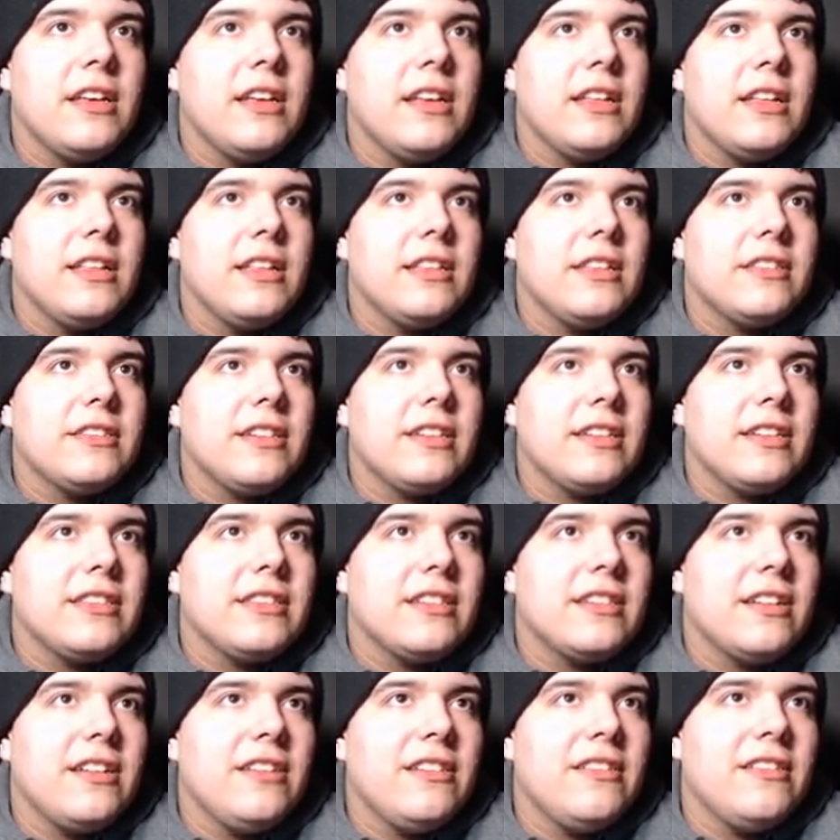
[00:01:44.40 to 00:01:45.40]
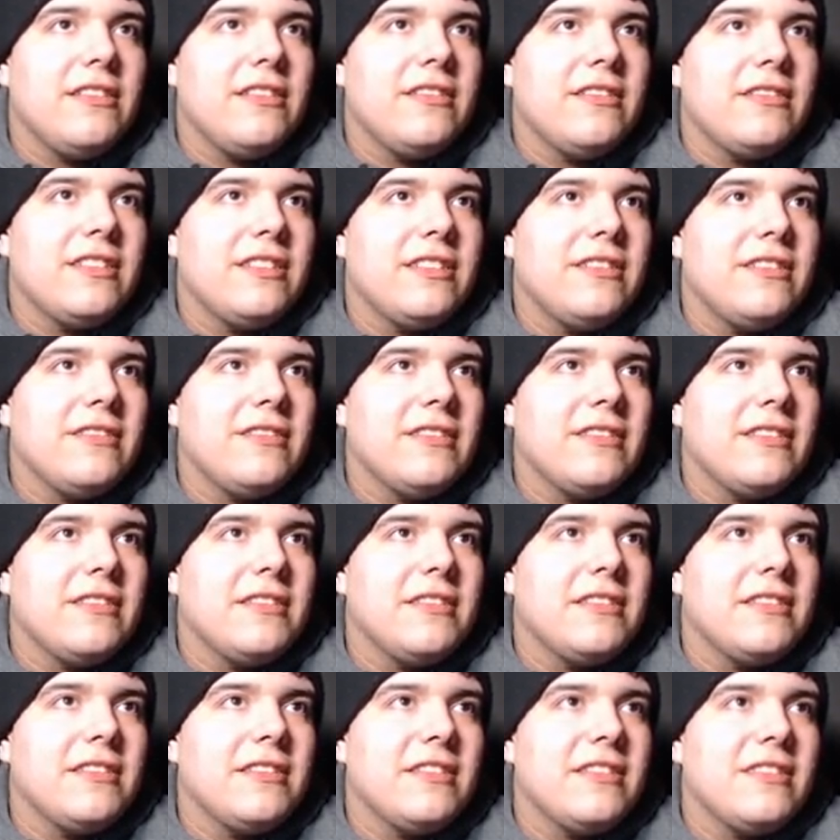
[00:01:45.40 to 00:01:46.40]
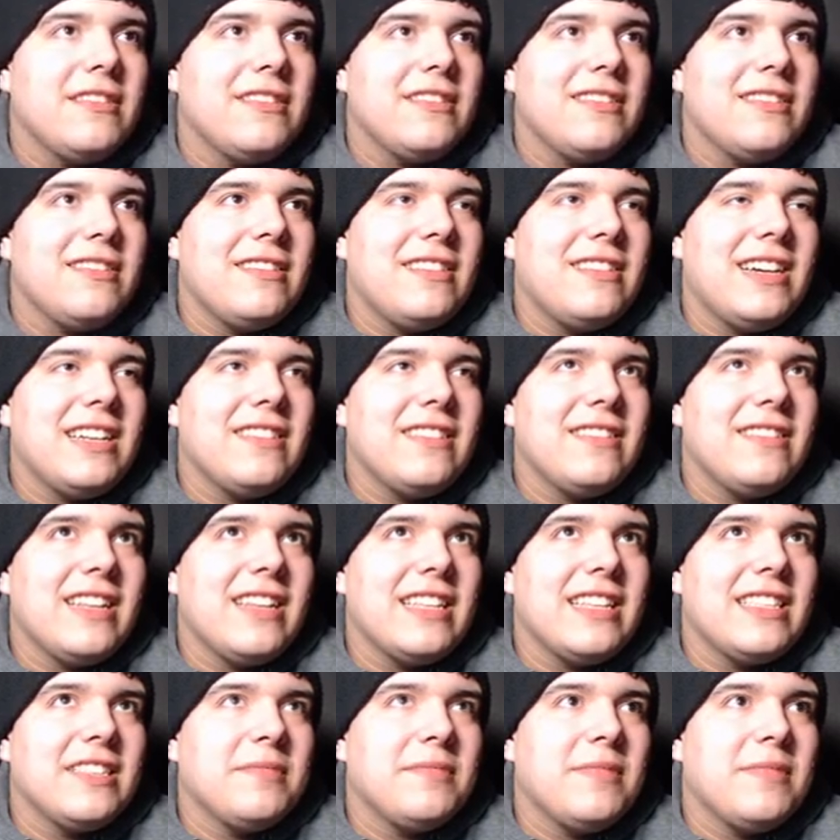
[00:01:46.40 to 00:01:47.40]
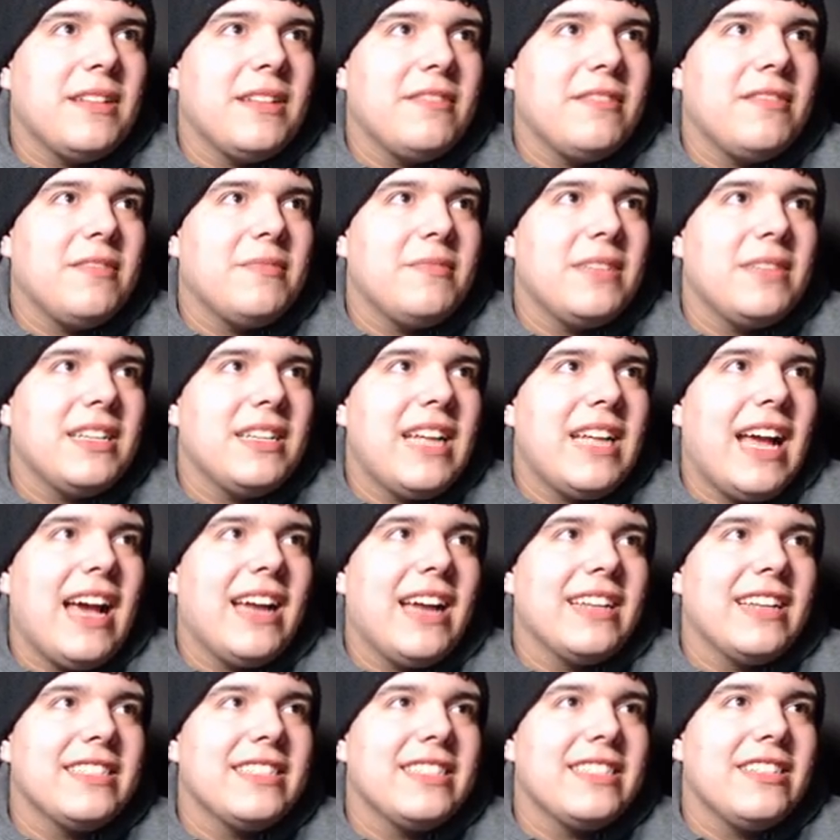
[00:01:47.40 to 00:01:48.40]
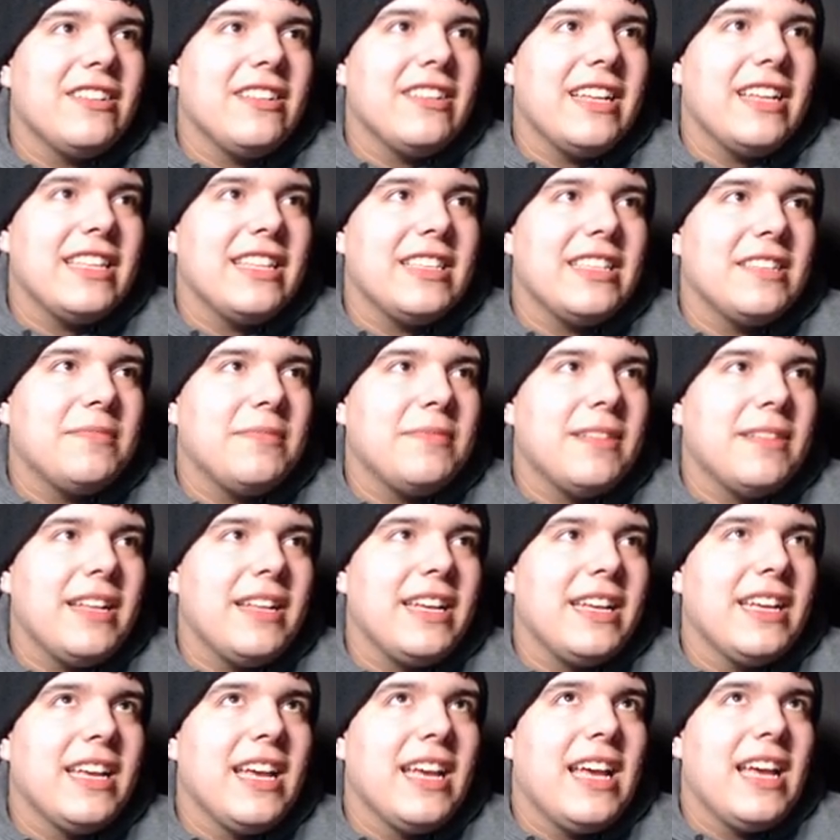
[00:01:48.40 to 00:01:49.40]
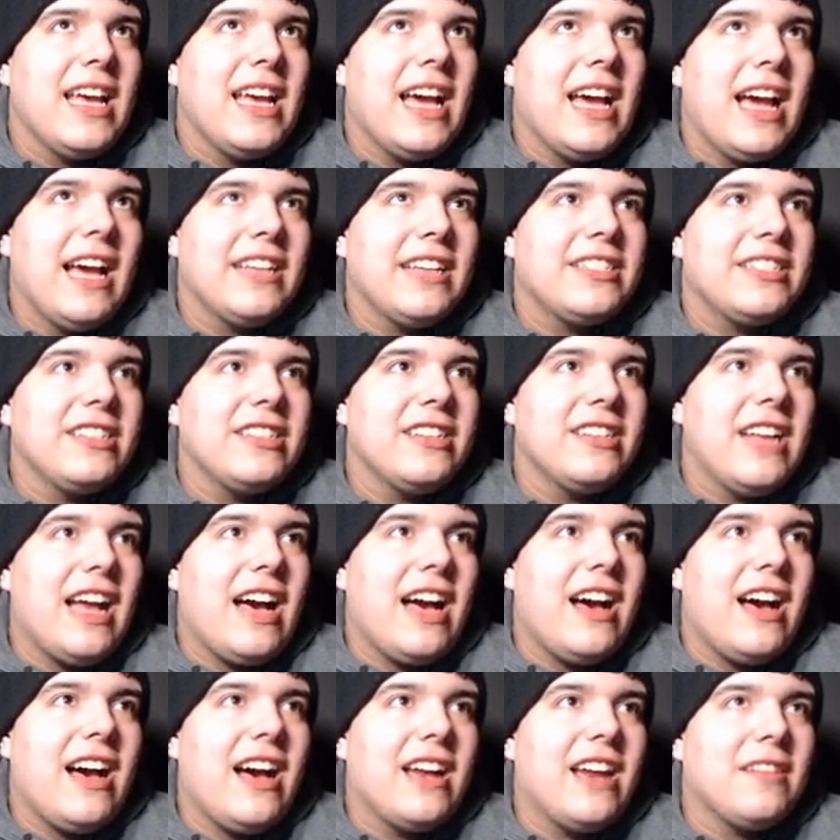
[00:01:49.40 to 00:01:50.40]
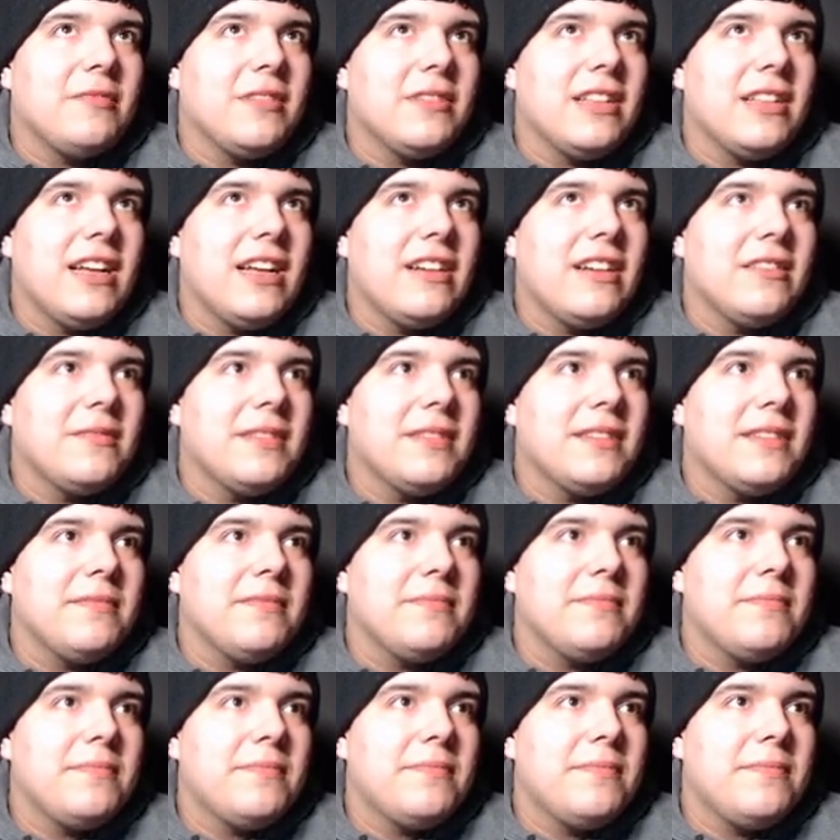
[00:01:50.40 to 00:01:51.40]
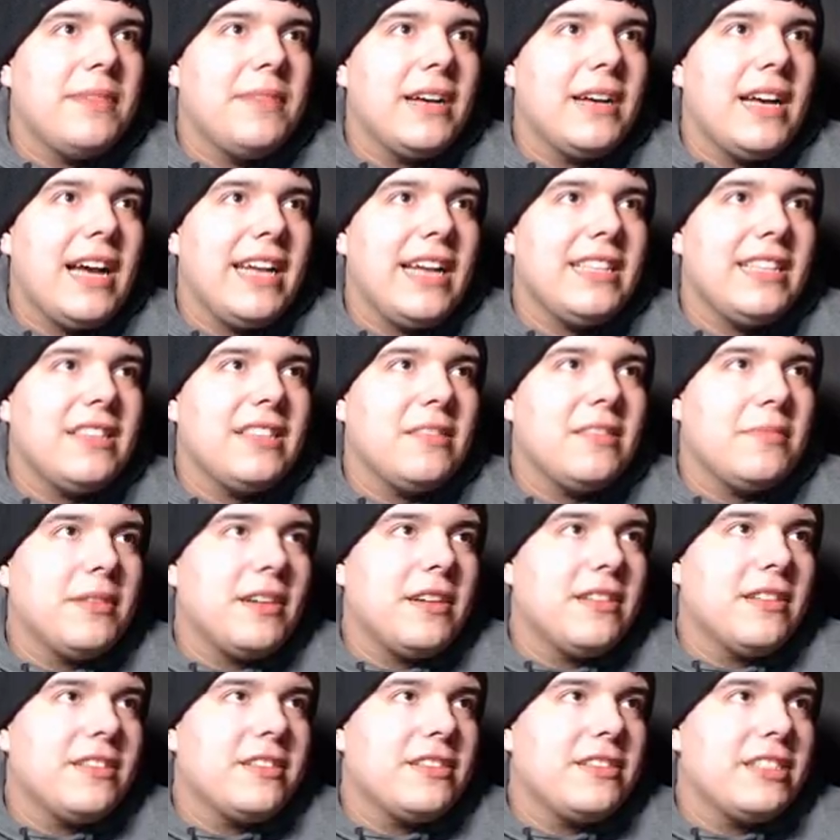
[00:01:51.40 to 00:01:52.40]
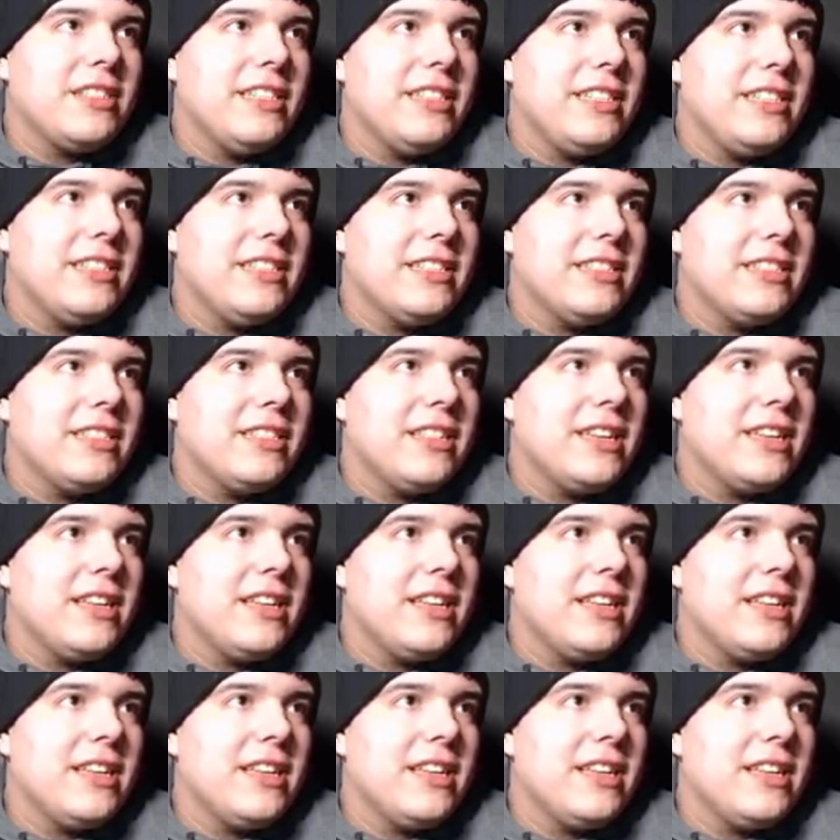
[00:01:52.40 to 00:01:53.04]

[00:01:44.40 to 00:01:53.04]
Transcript: Let's try some. Oh no no no no no! Oh, I don't like this play one bit. I honestly don't like this play. I should audible out of it, but hike the ball. Jeez.